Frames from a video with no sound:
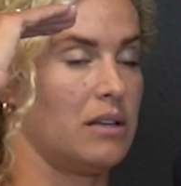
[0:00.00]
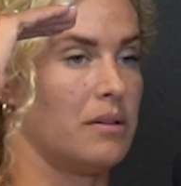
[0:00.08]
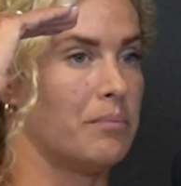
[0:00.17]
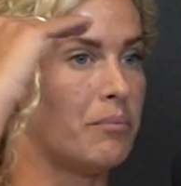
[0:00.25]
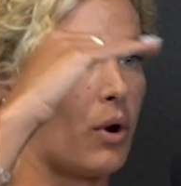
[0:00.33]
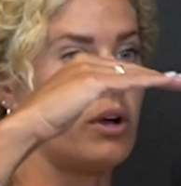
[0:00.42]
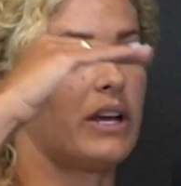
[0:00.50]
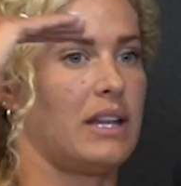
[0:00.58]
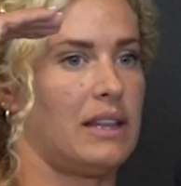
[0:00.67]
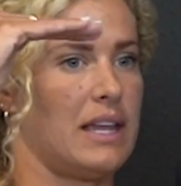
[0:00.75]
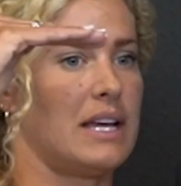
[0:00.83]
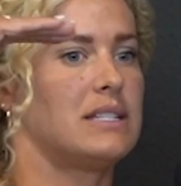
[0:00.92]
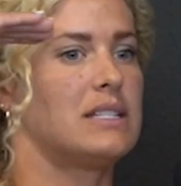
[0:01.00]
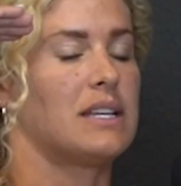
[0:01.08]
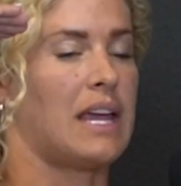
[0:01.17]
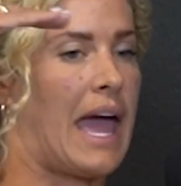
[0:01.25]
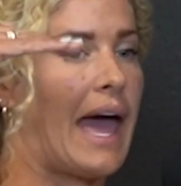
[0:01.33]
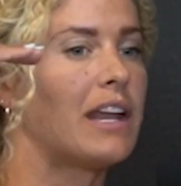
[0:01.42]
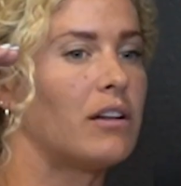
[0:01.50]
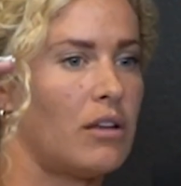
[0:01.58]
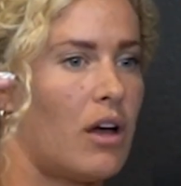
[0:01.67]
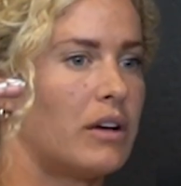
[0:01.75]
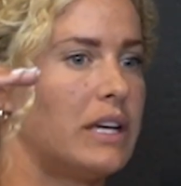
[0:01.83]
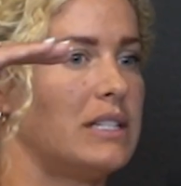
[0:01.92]
mark it. Let's
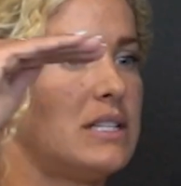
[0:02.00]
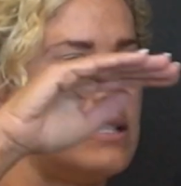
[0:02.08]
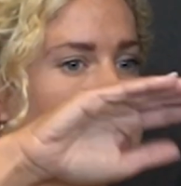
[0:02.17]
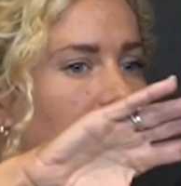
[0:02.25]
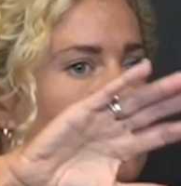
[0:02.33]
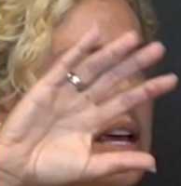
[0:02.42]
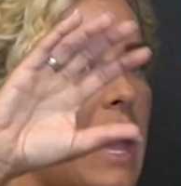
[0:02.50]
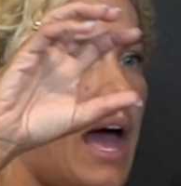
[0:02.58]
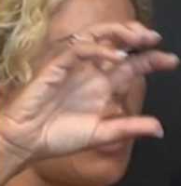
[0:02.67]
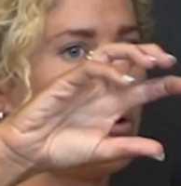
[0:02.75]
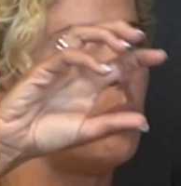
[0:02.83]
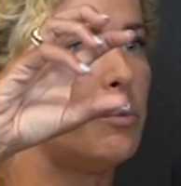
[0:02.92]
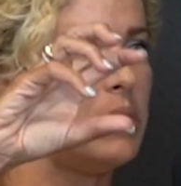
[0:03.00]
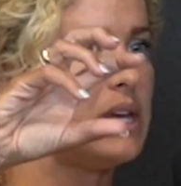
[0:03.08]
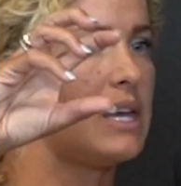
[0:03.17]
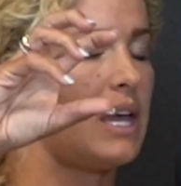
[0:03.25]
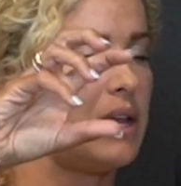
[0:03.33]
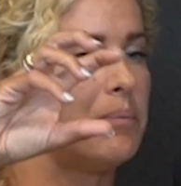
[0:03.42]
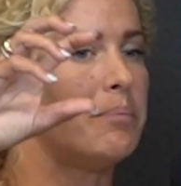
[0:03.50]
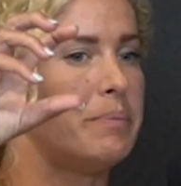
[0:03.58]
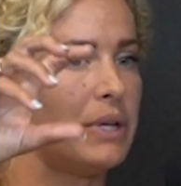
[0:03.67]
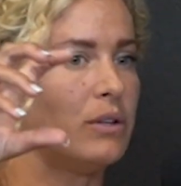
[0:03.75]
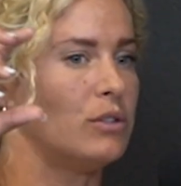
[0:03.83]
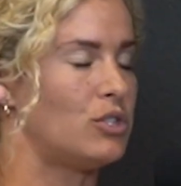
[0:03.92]
catalog it to see how we can
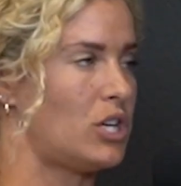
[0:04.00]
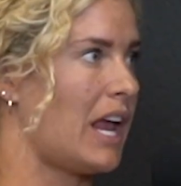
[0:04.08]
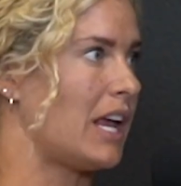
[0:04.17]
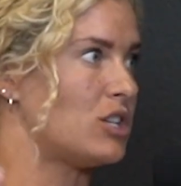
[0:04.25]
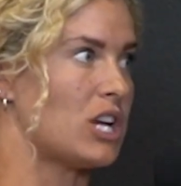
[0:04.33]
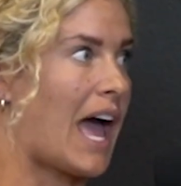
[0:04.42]
build change.